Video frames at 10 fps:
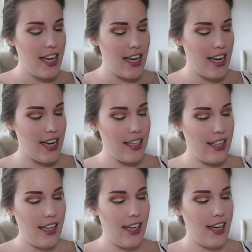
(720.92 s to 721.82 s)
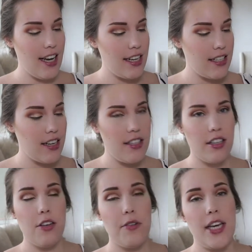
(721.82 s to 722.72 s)
And the
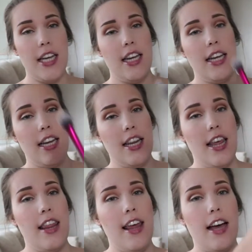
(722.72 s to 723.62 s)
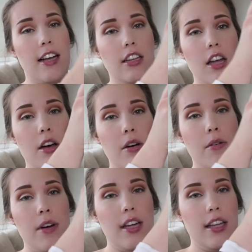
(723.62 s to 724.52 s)
Anastasia Glow Kit in That
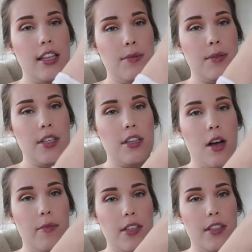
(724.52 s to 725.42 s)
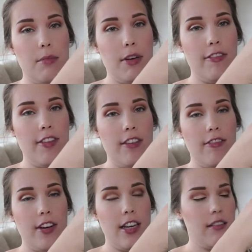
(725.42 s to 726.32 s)
Glow. This one is obviously my
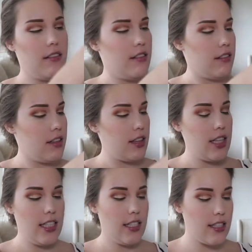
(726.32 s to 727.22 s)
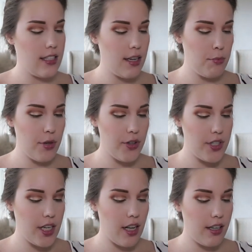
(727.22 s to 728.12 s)
favorite, this
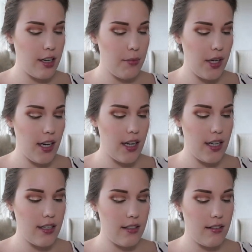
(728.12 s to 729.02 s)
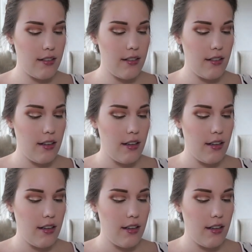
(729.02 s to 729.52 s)
sunburst color, because,